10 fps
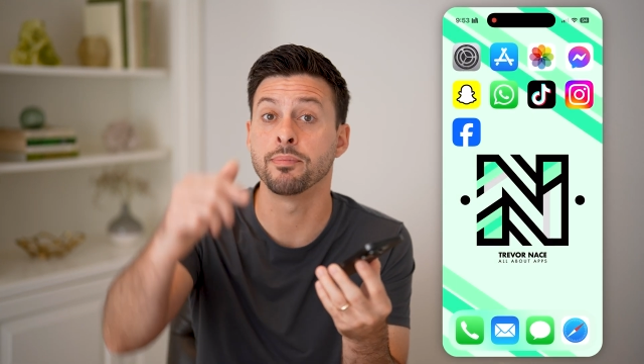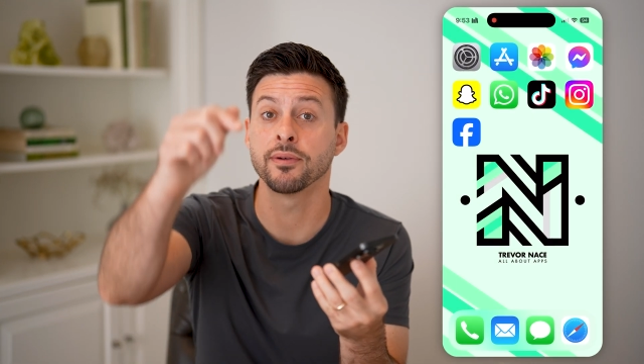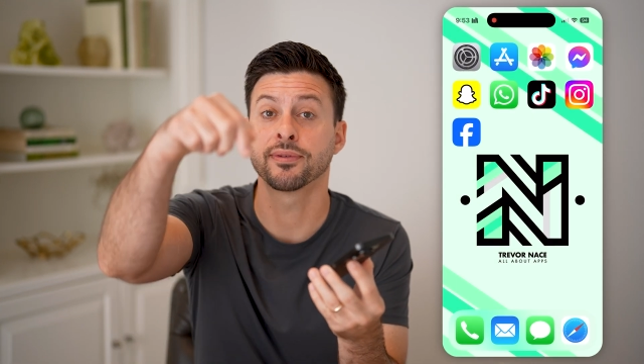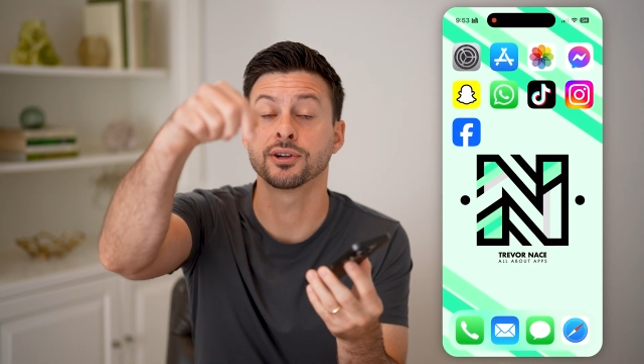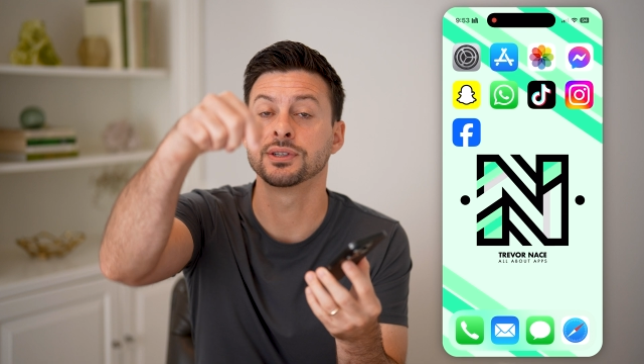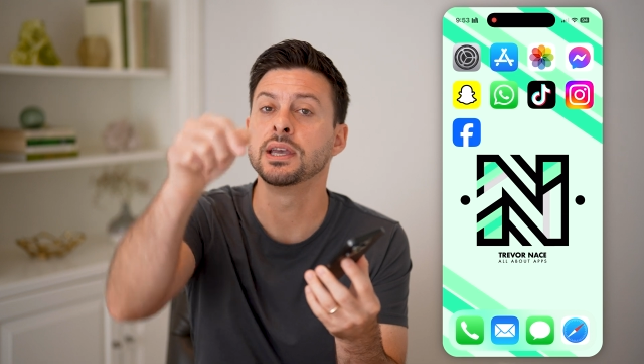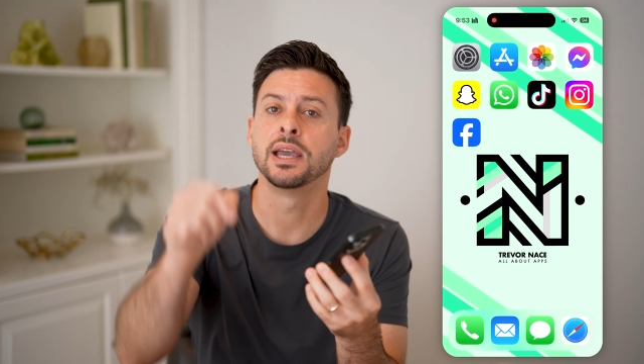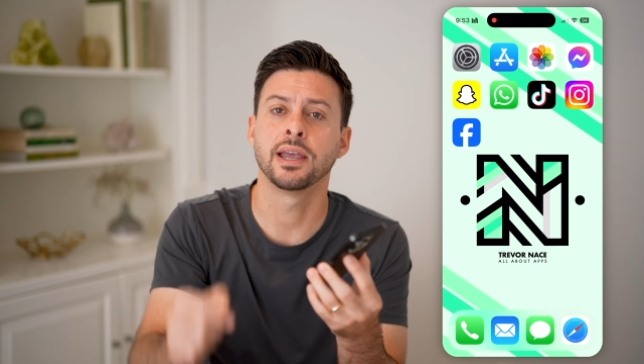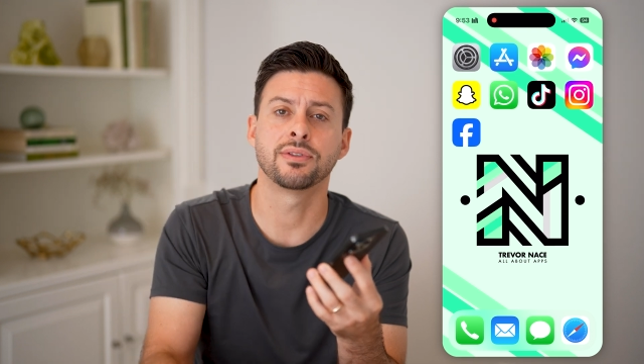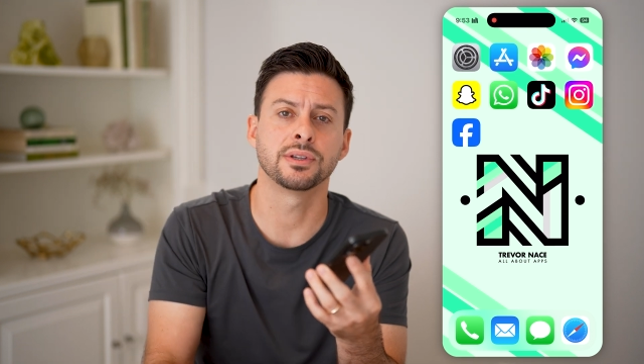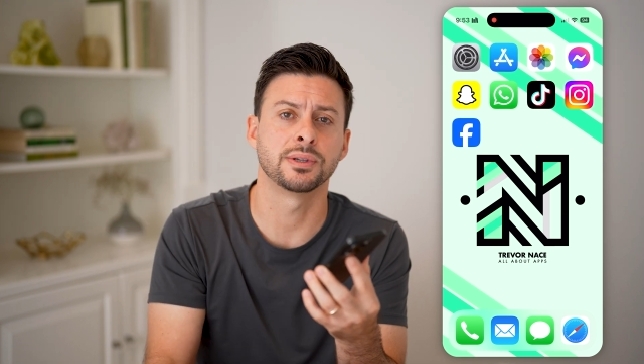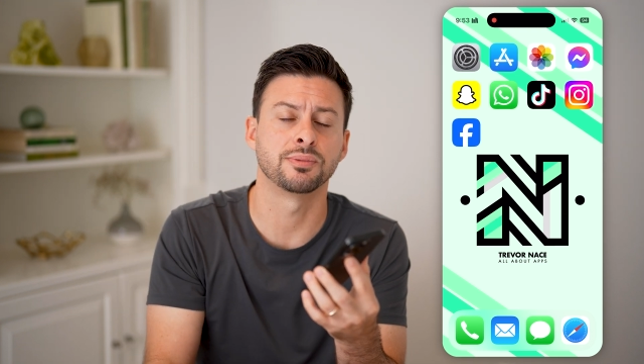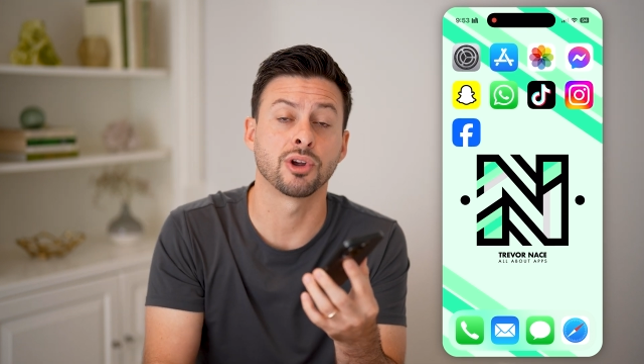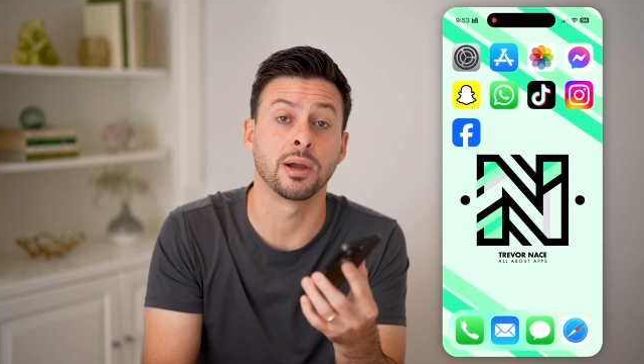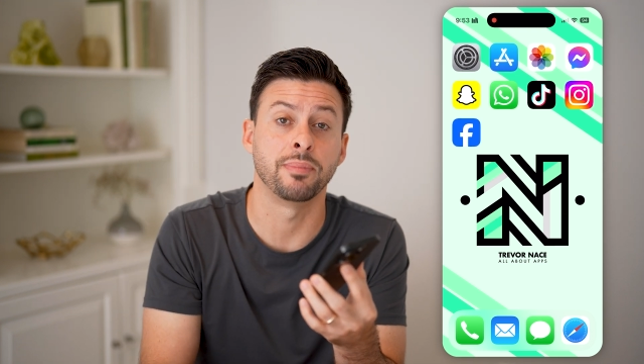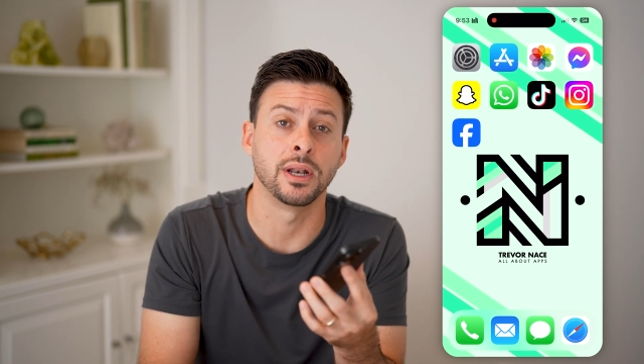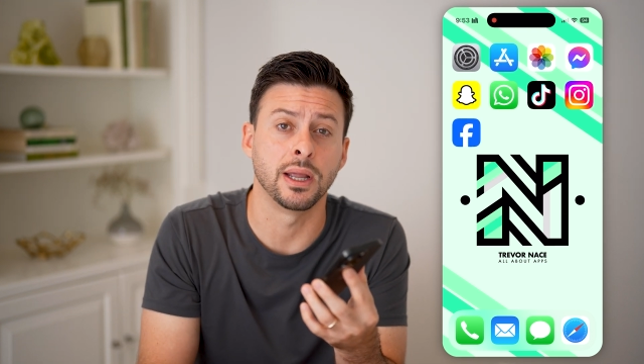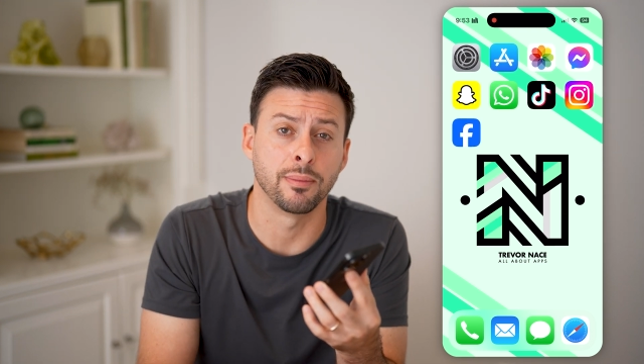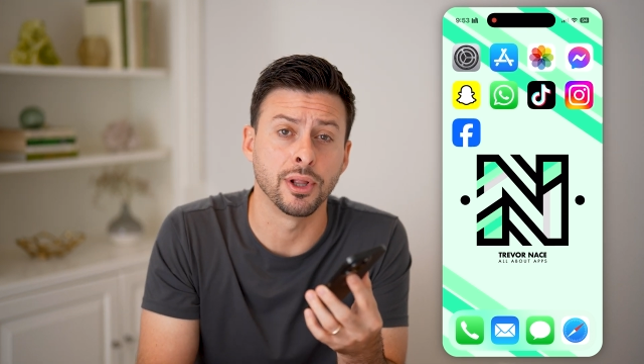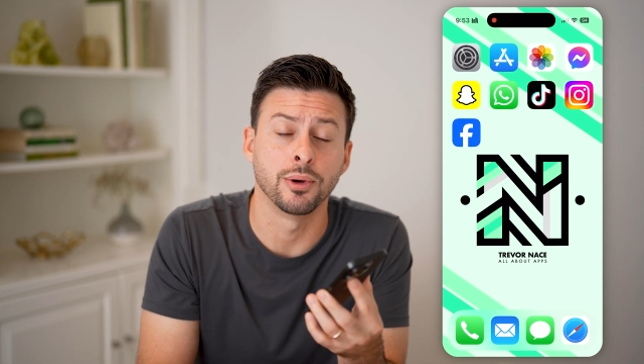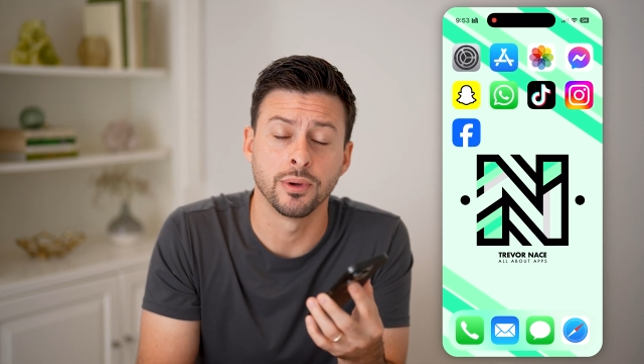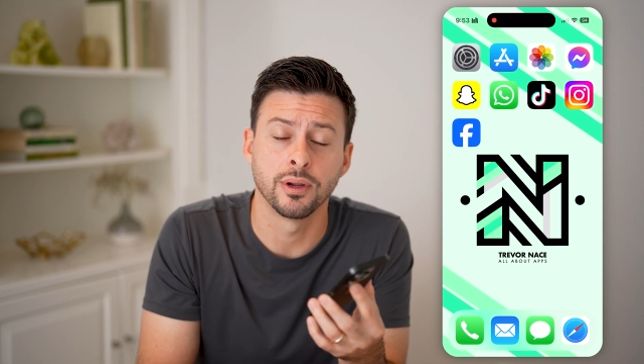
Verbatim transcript: But first, hit the subscribe button down below.